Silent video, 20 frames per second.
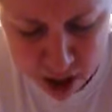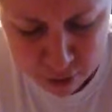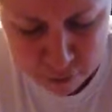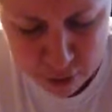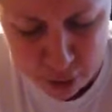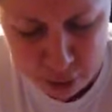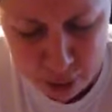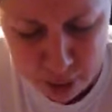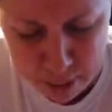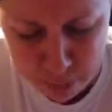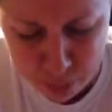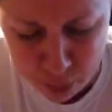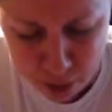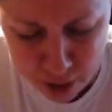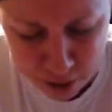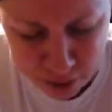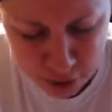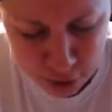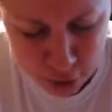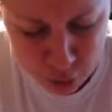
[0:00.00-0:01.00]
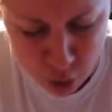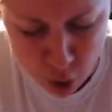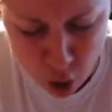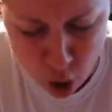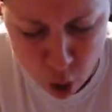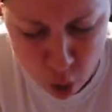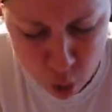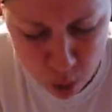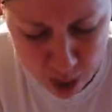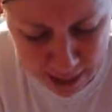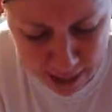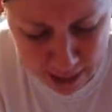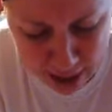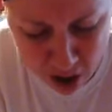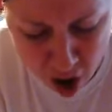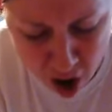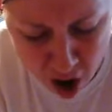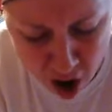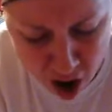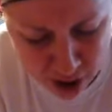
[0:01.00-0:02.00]
Father, I pray that you will awaken
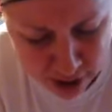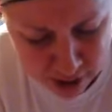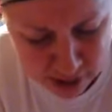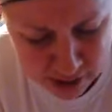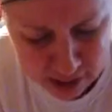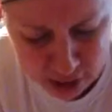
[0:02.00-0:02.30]
hearts,